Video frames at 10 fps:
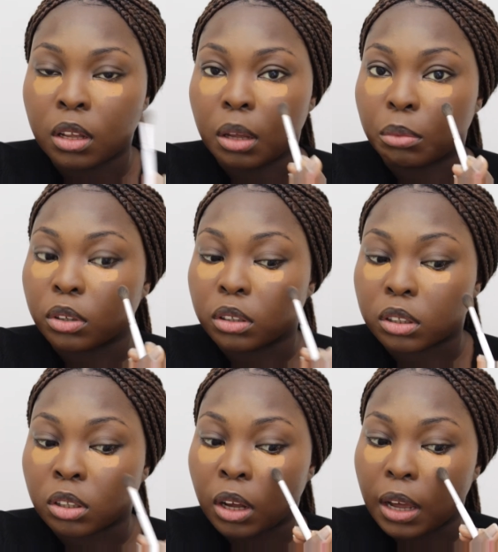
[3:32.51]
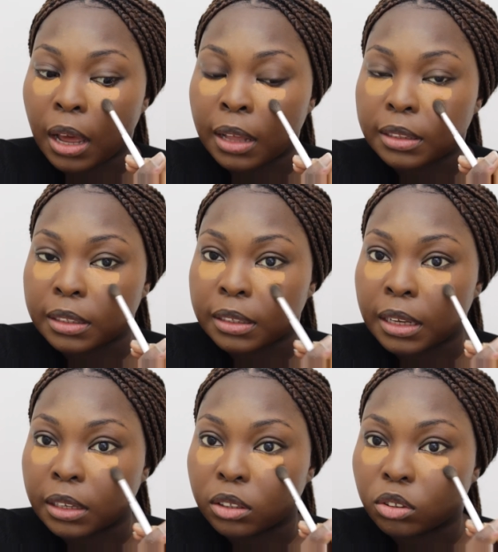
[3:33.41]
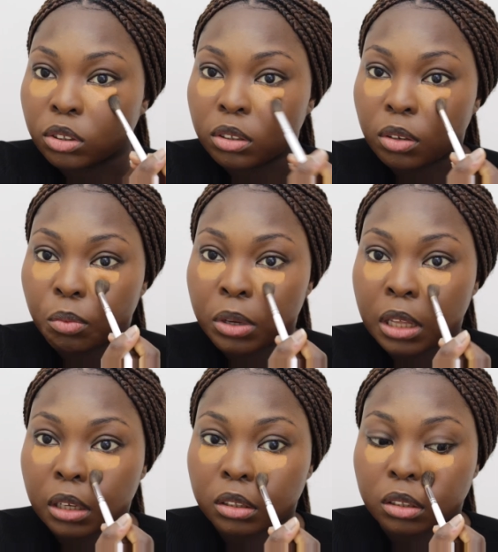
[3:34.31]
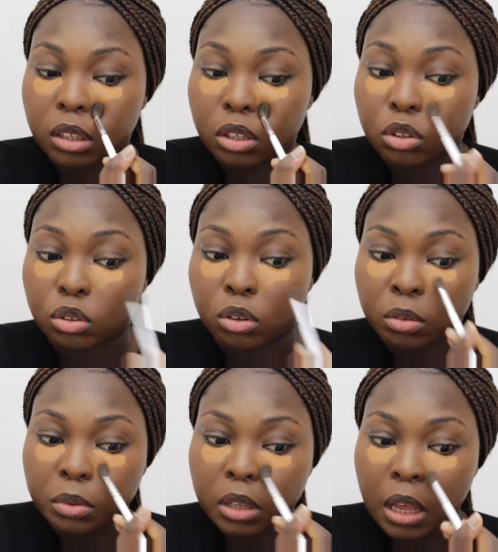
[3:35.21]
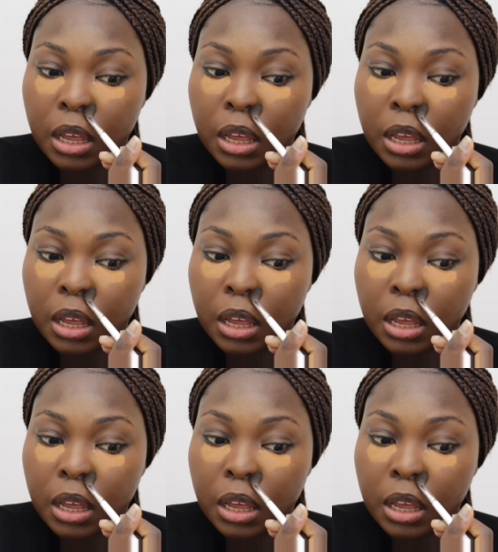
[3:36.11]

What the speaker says: I'm gonna start at the edge of where that concealer stops